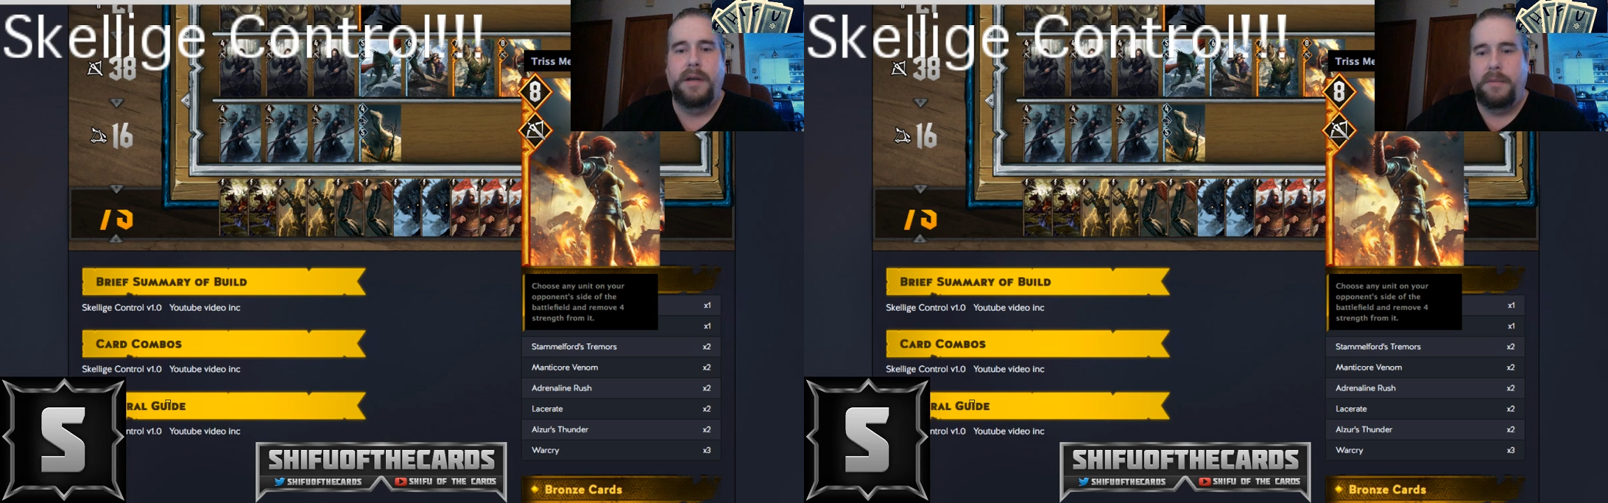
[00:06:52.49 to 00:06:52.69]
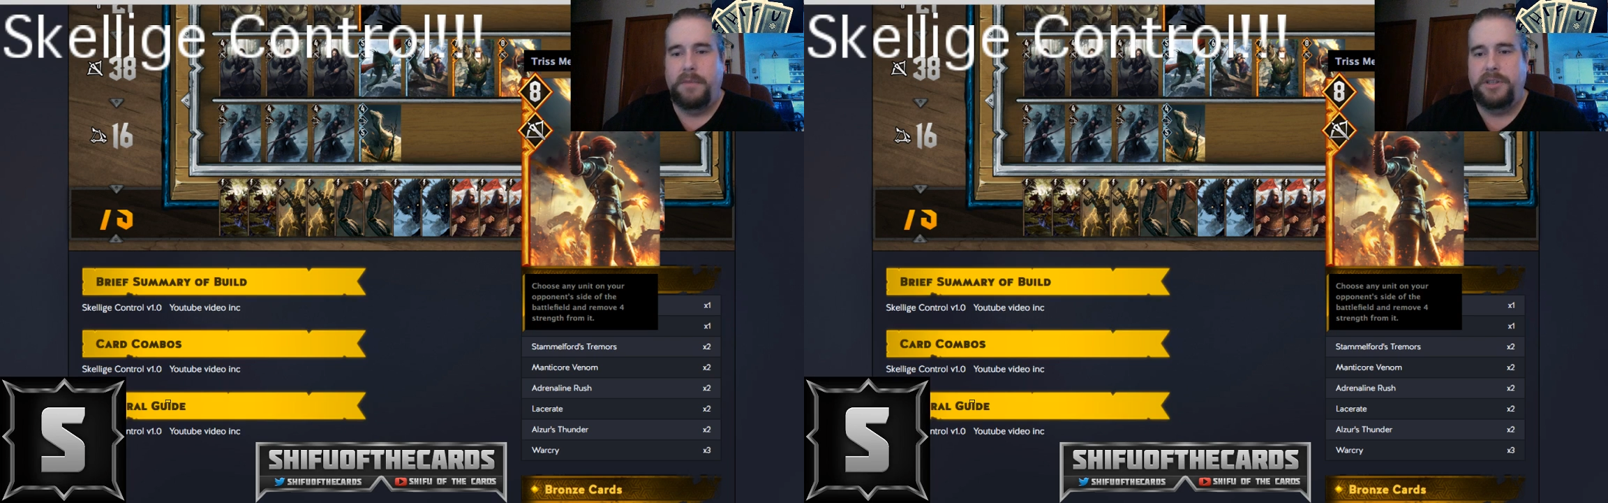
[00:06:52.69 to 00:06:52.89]

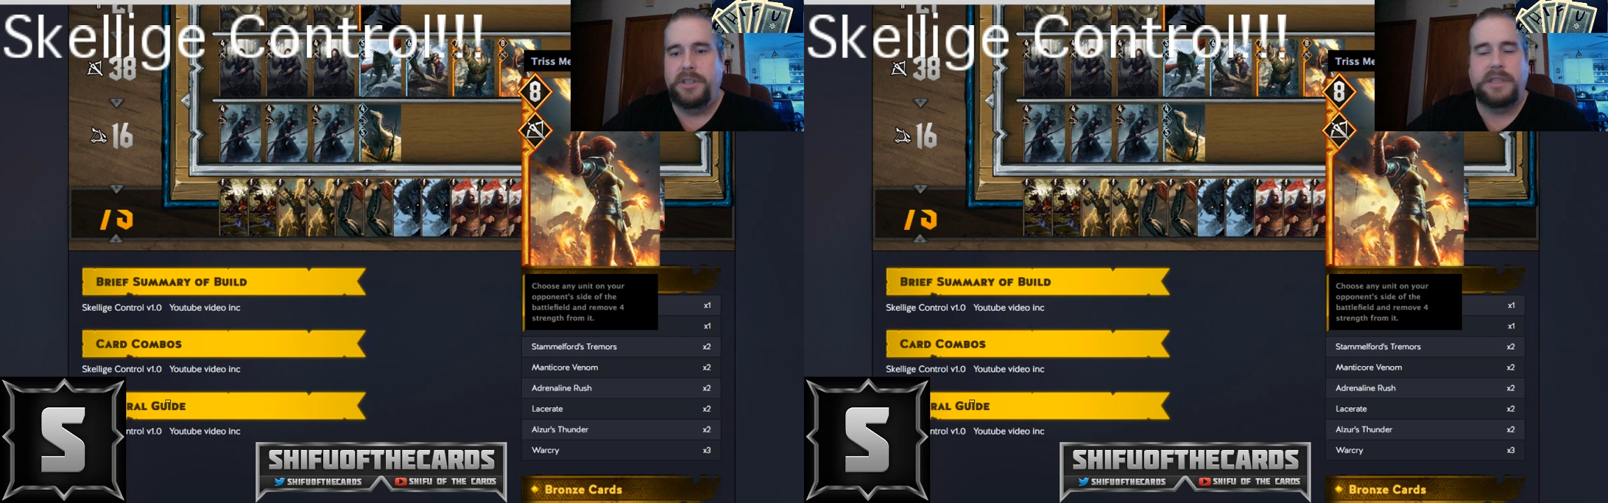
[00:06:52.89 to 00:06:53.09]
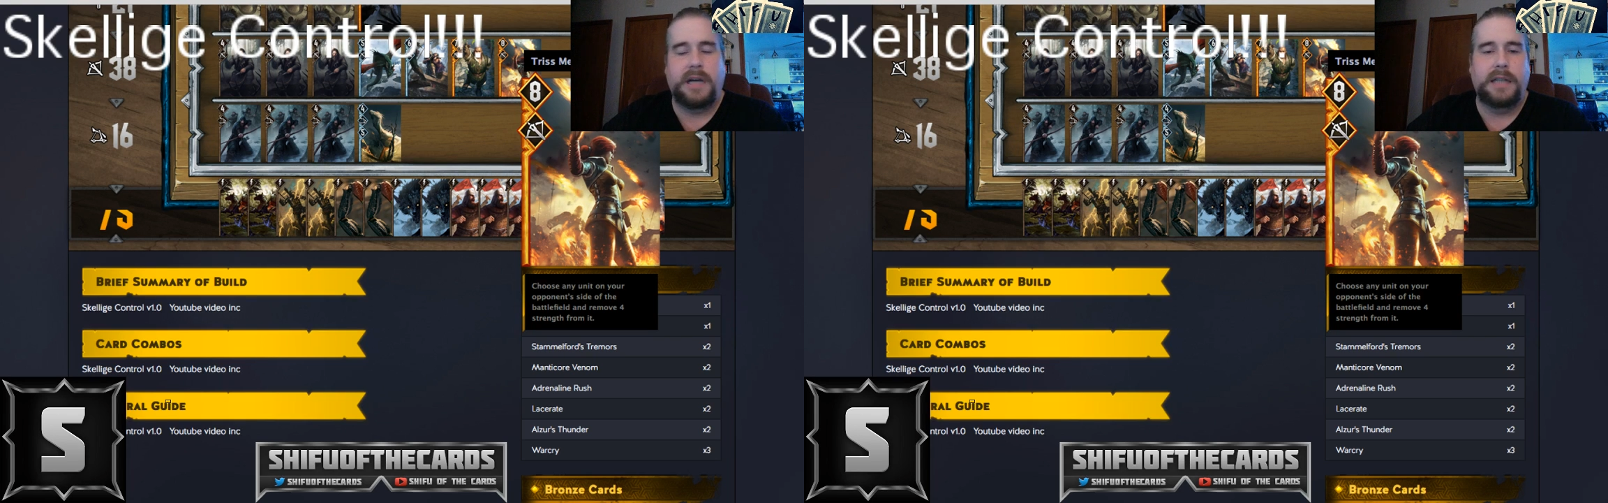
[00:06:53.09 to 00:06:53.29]
but you're just
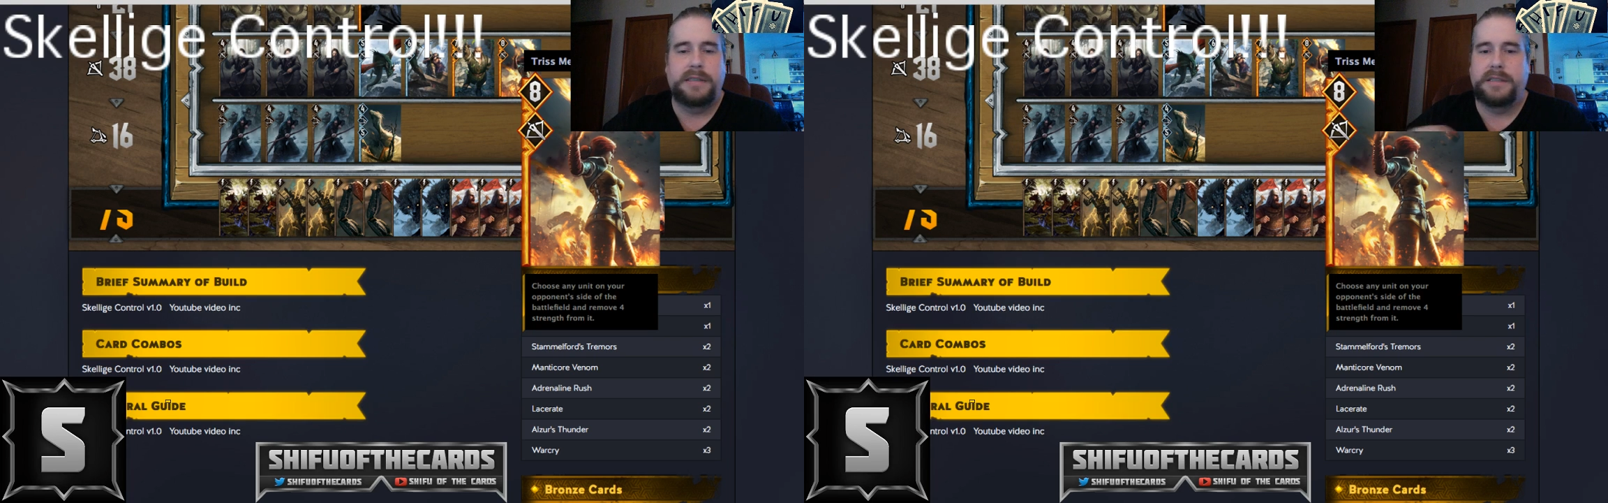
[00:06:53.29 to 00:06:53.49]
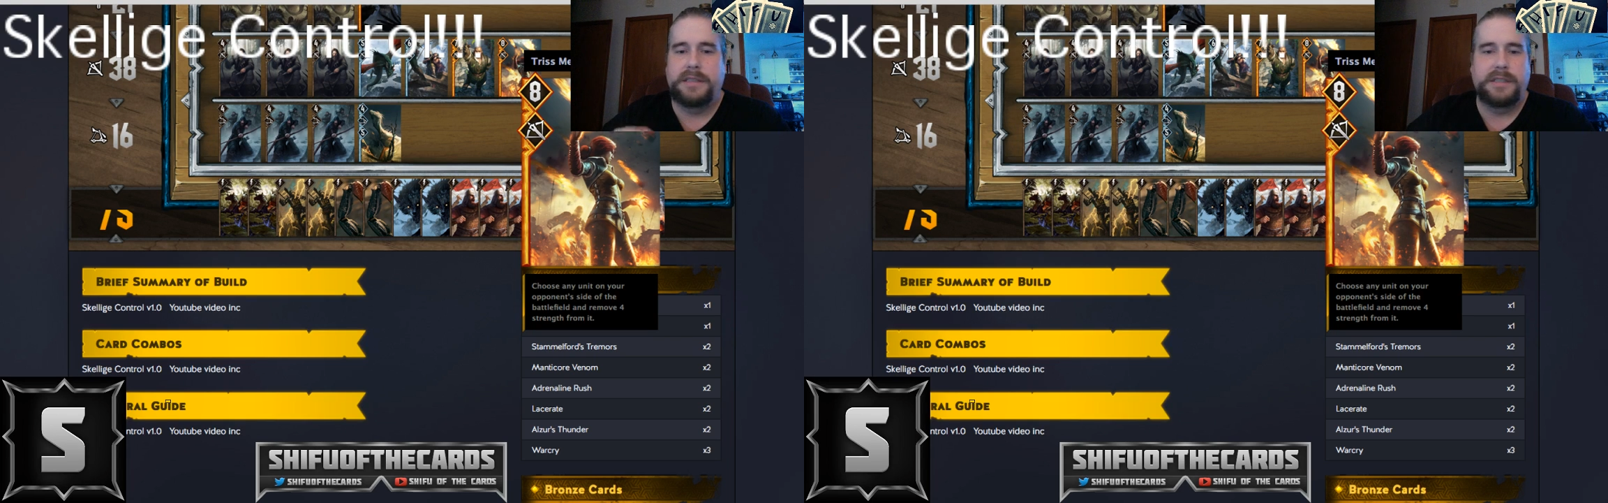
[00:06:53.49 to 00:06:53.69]

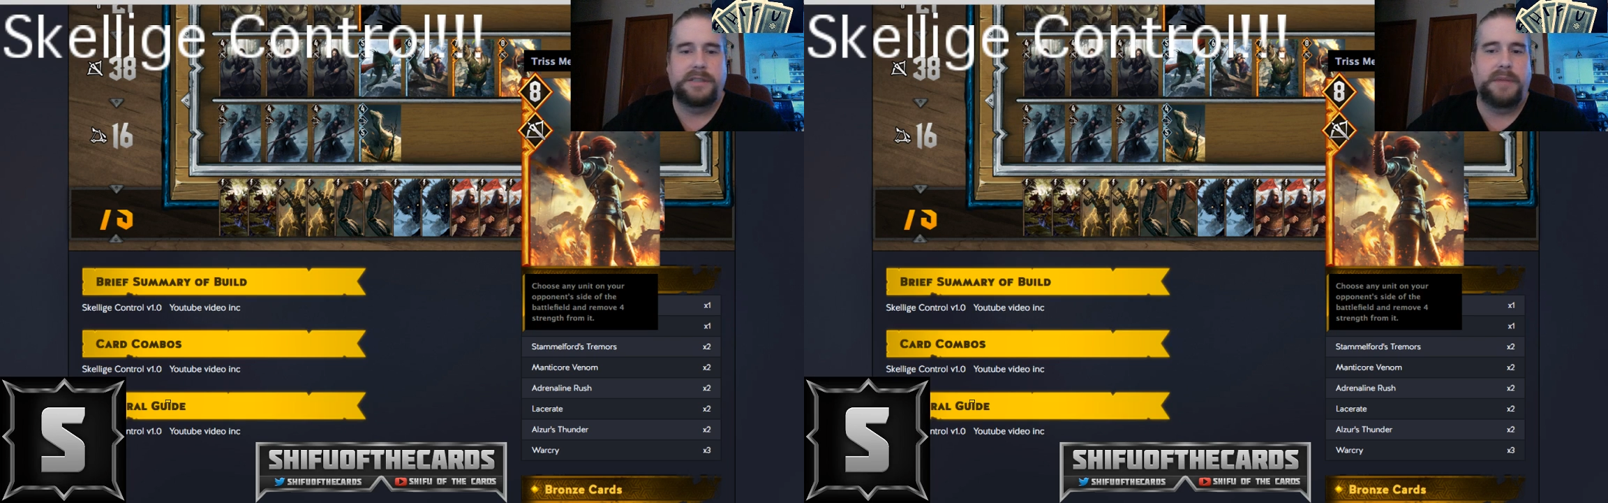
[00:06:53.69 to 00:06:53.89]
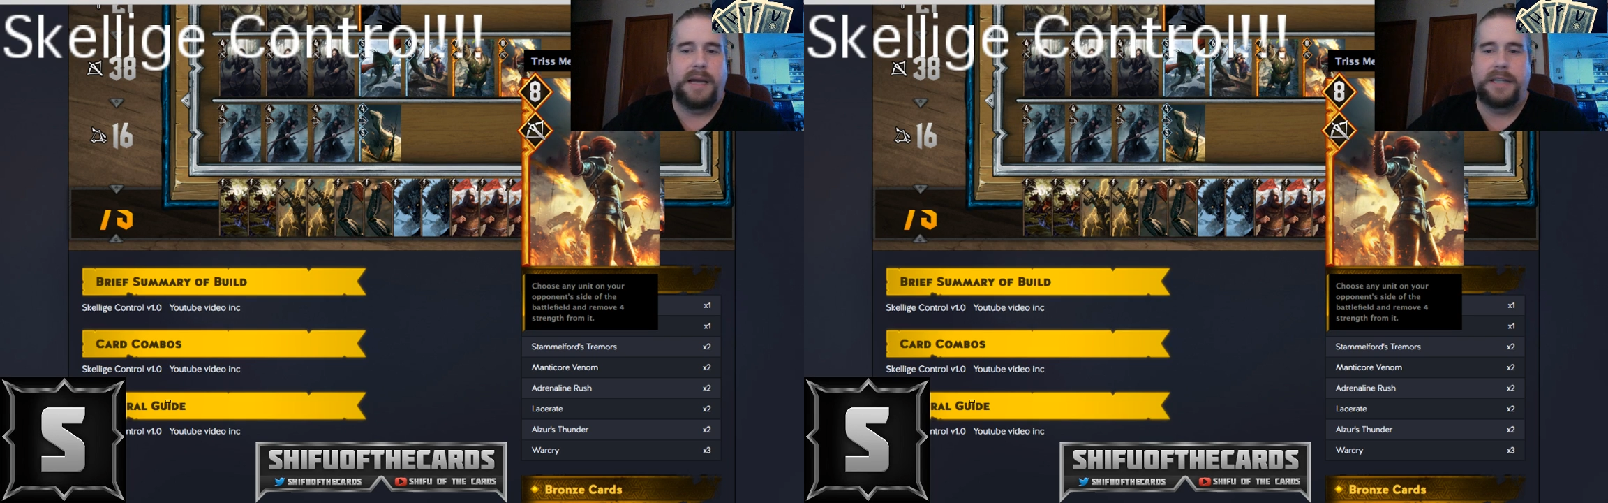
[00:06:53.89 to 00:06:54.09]
constantly just
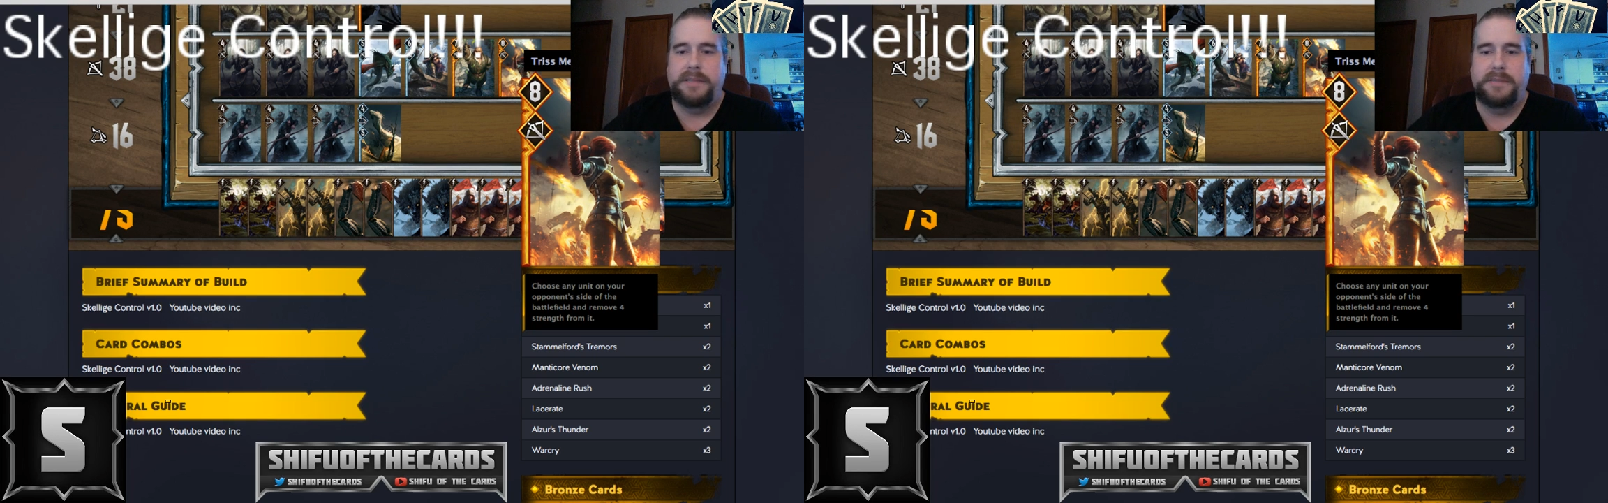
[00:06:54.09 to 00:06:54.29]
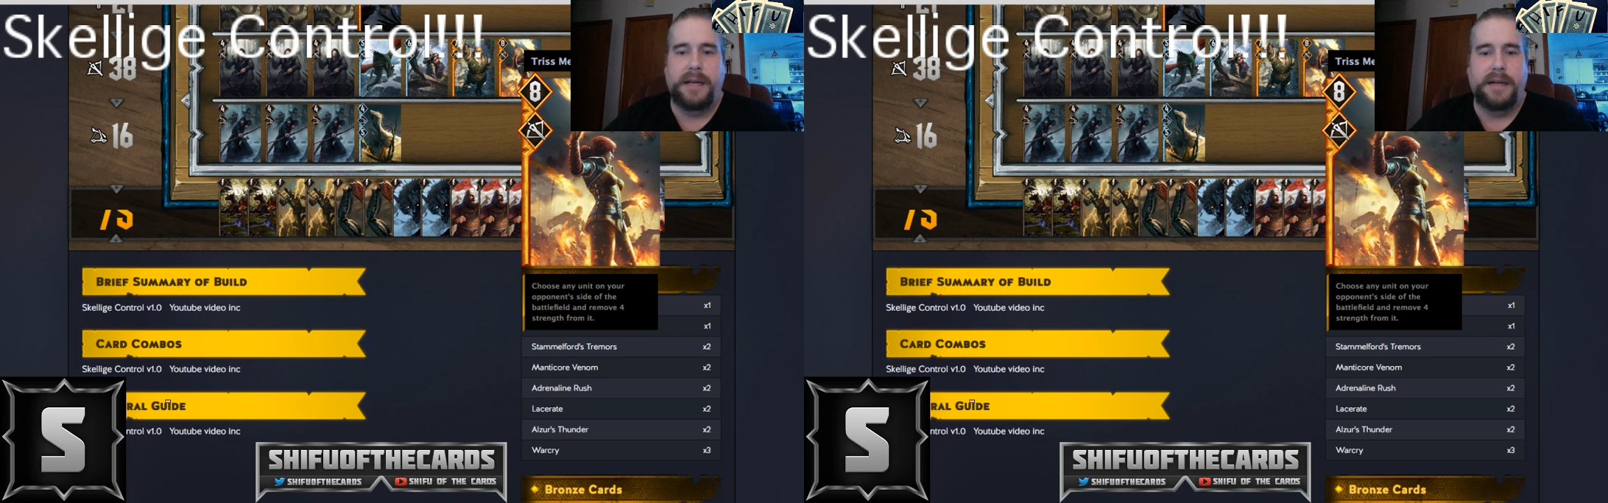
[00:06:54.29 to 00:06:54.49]
smashing them down.